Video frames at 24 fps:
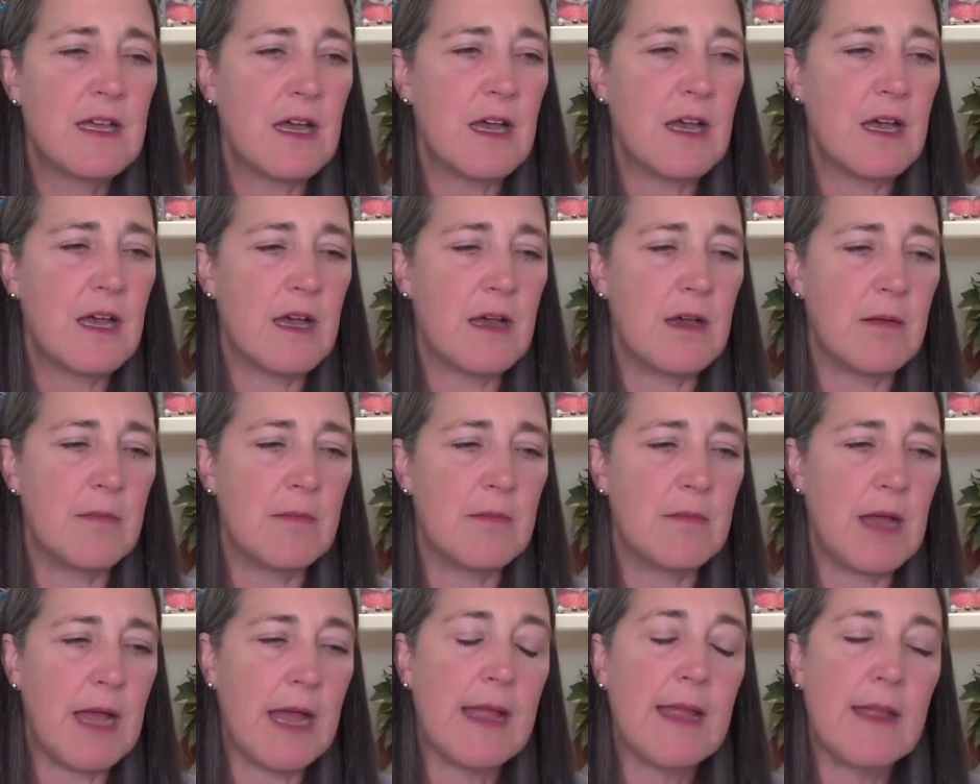
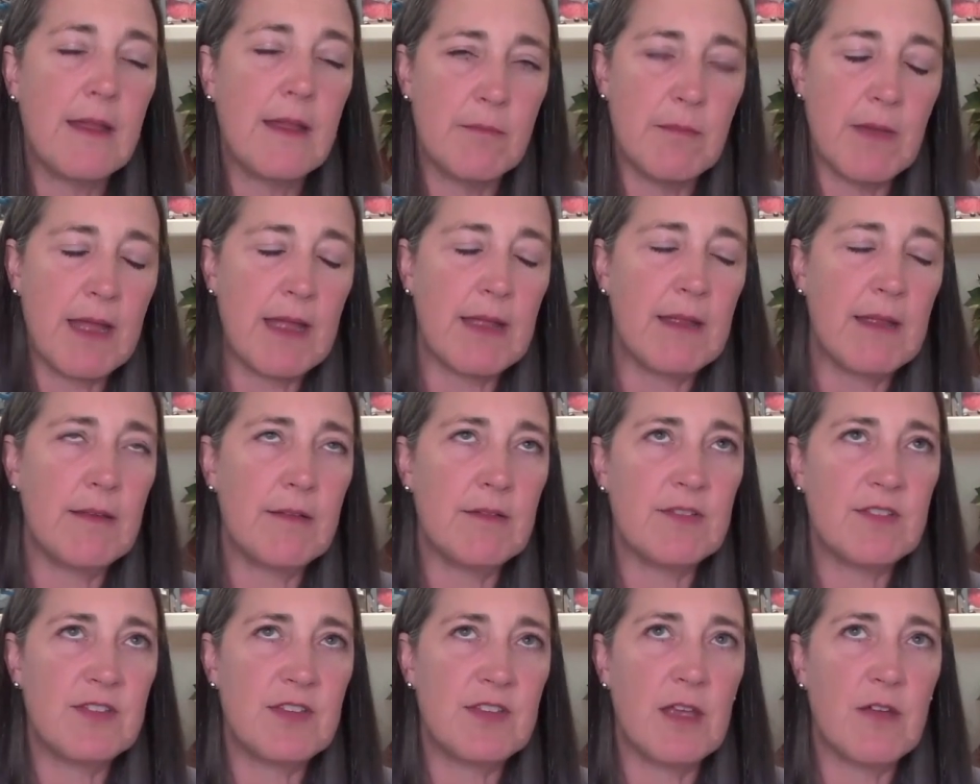my
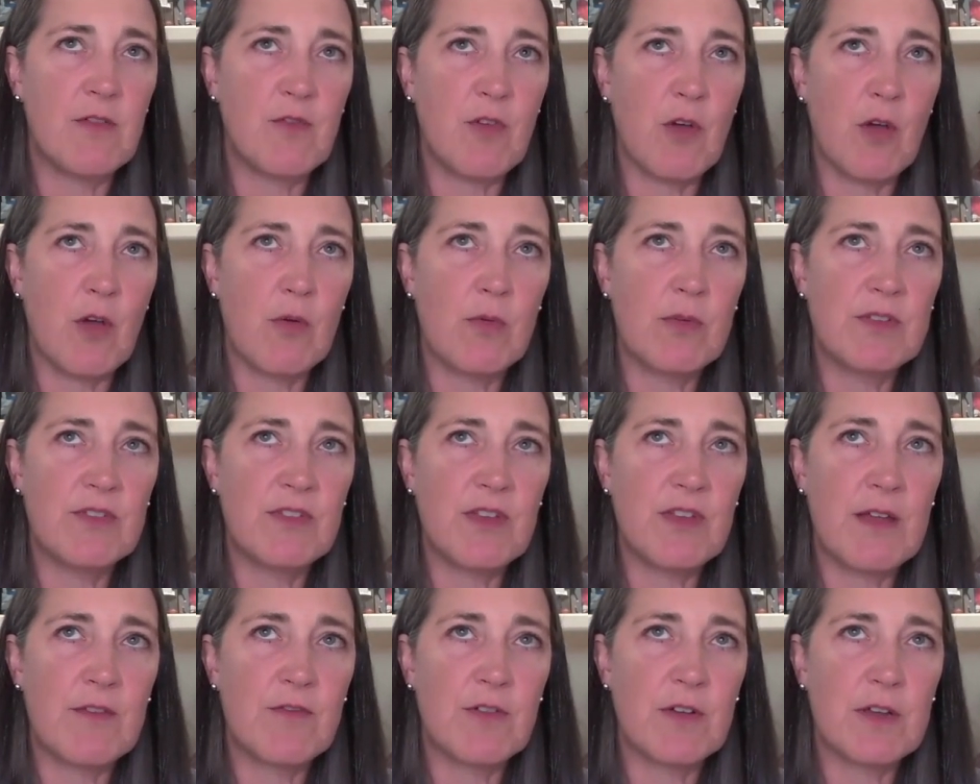CFO was
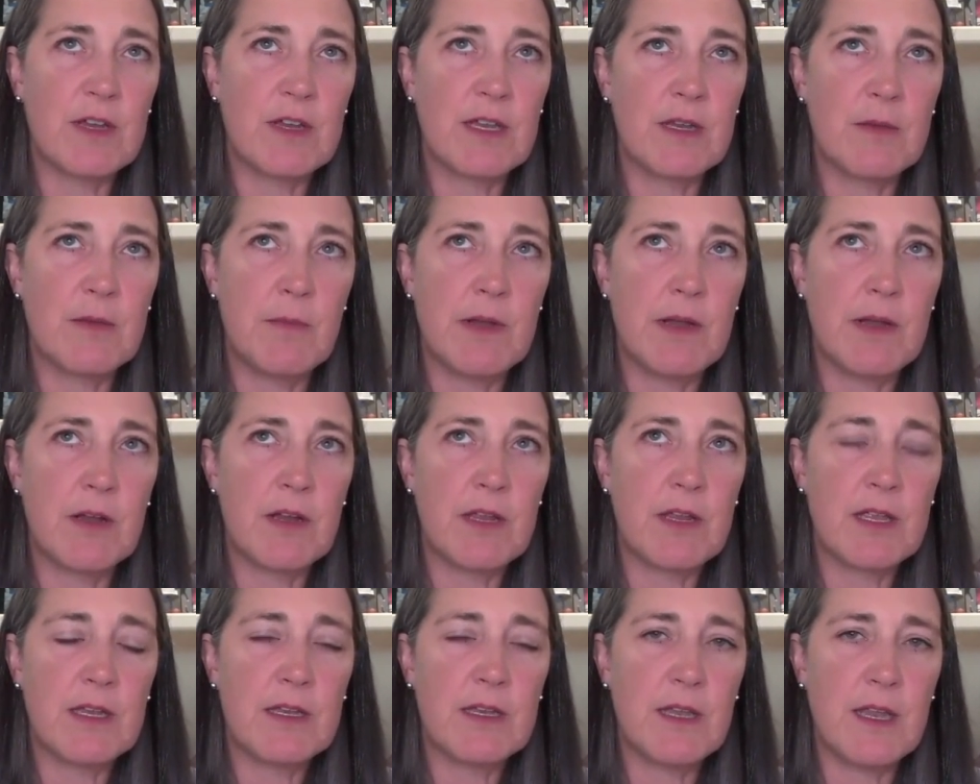African
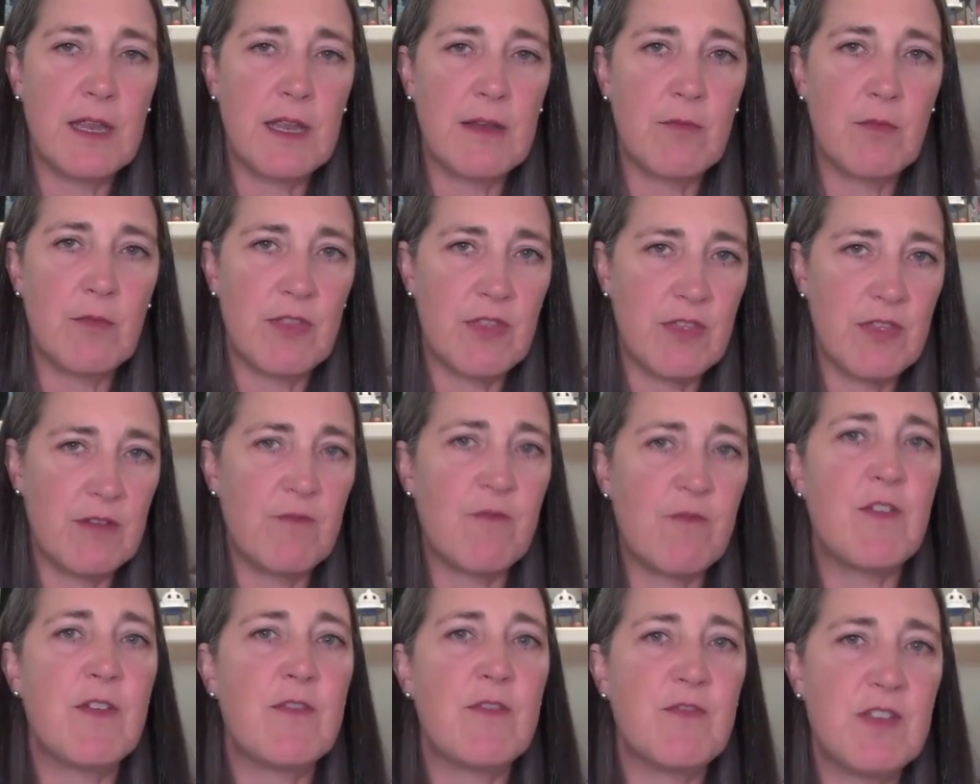American, and within
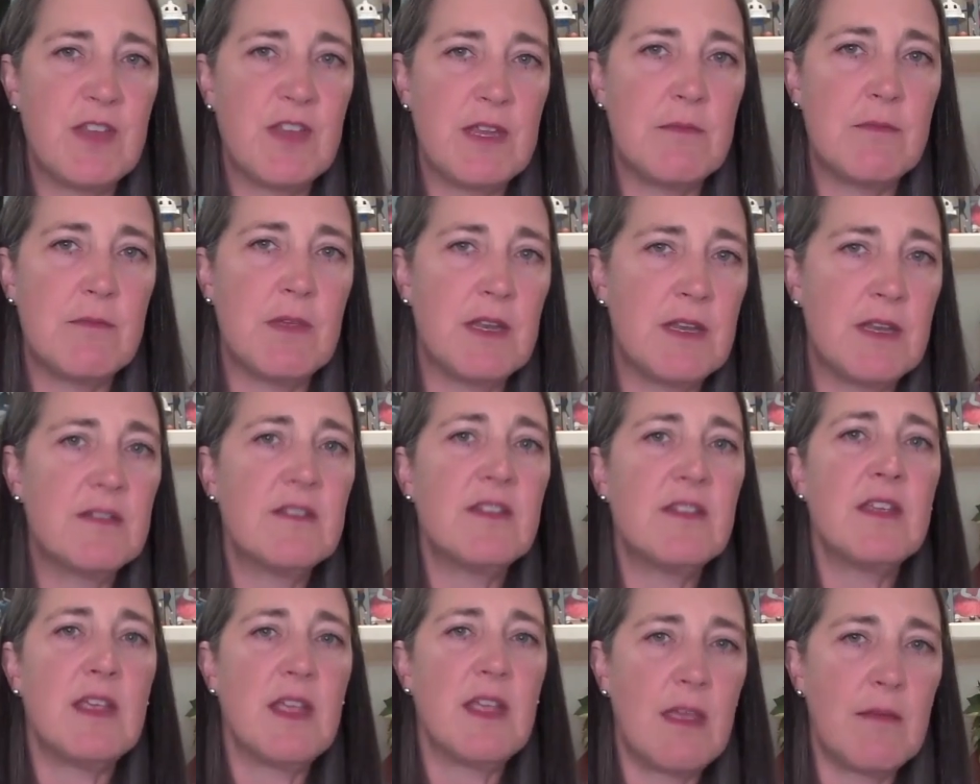15 minutes,
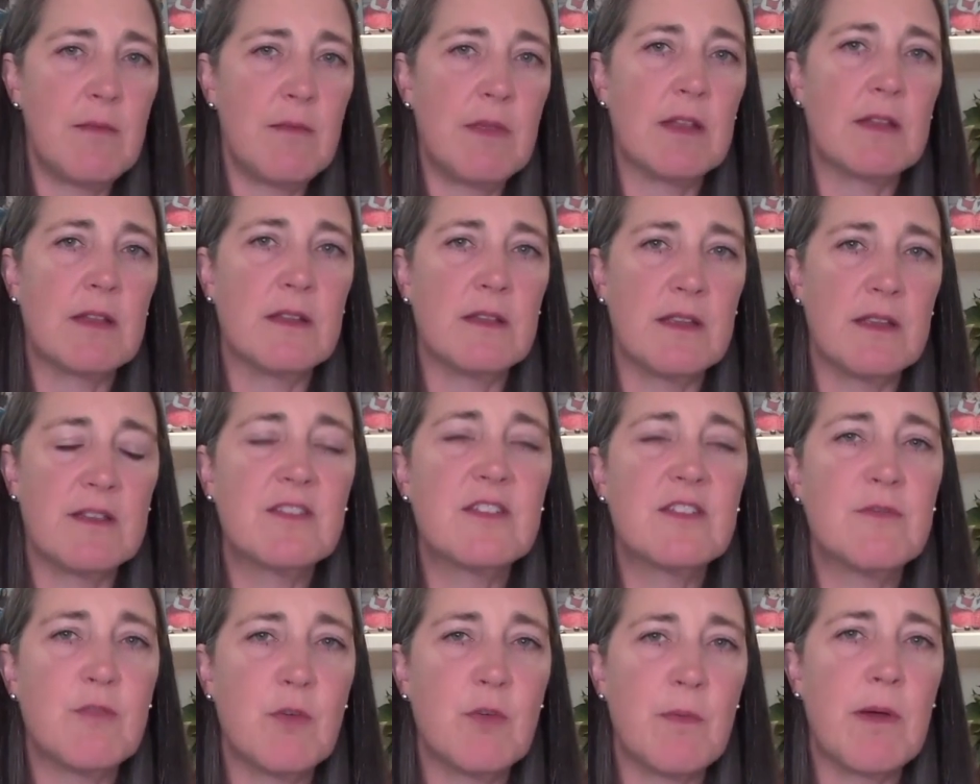he gave me a
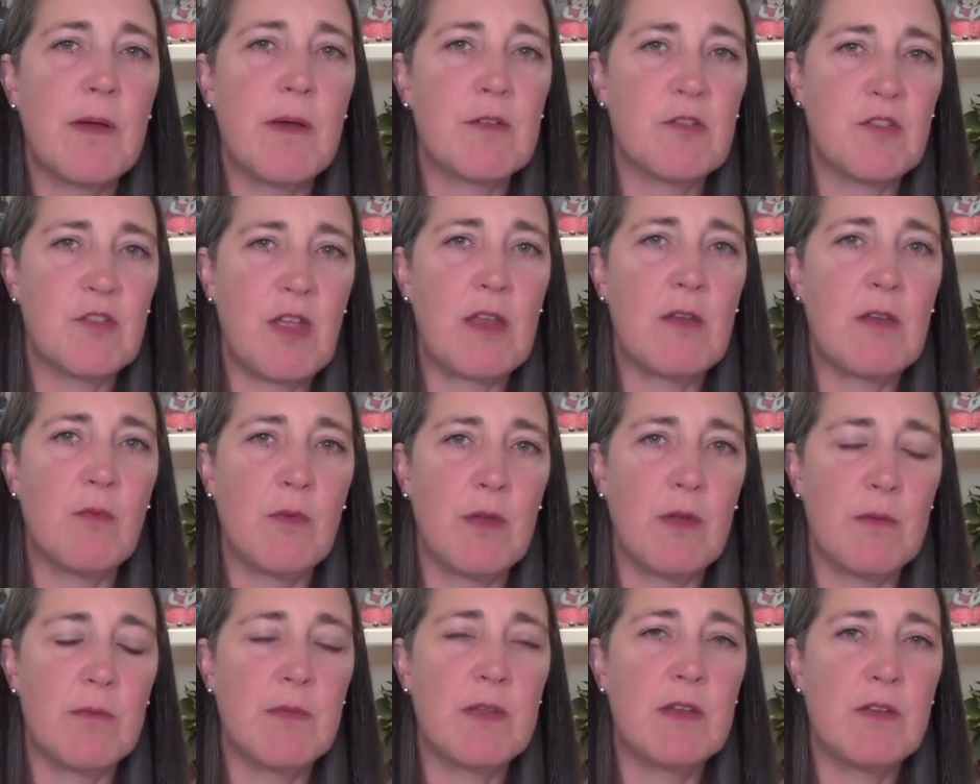list of about 10
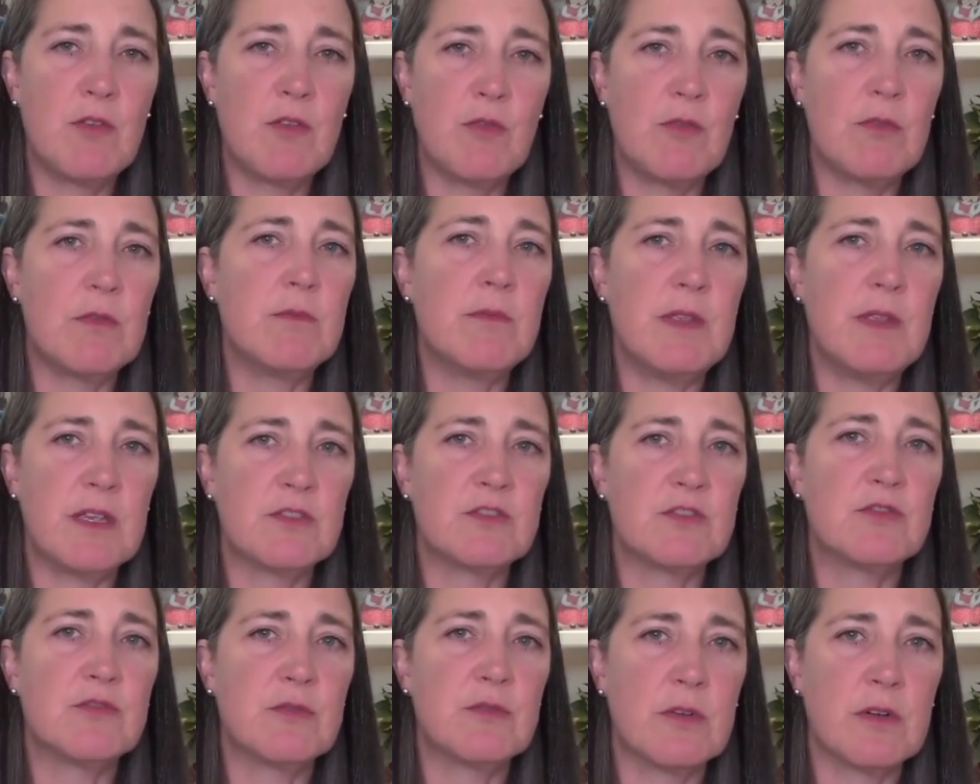women who would be
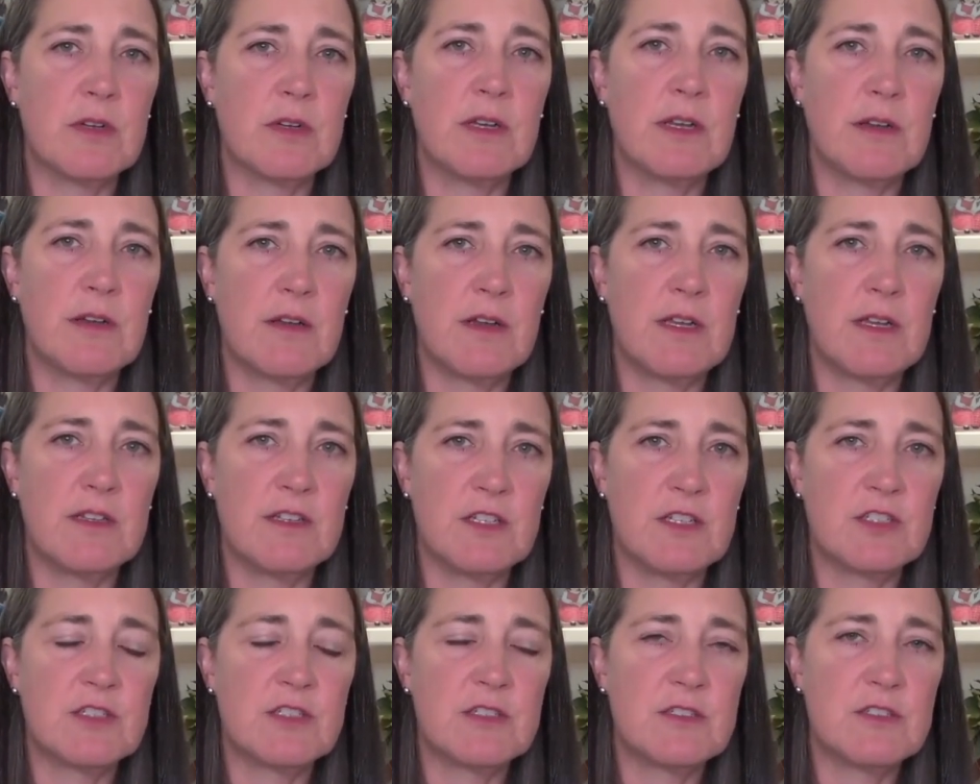extraordinary
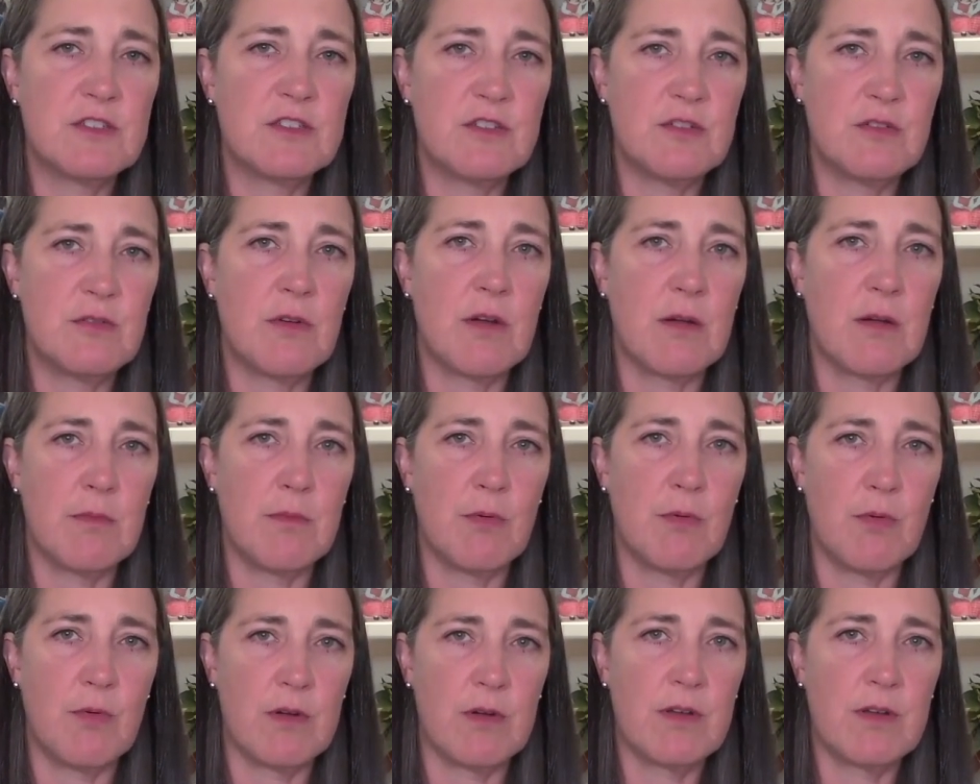additions to our
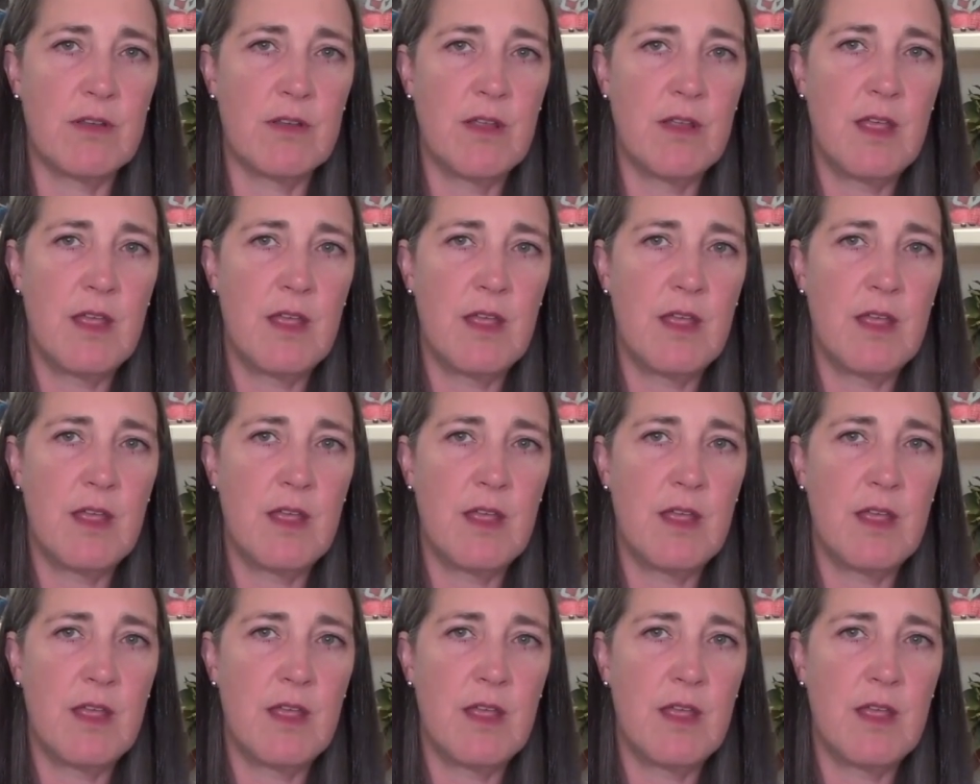board,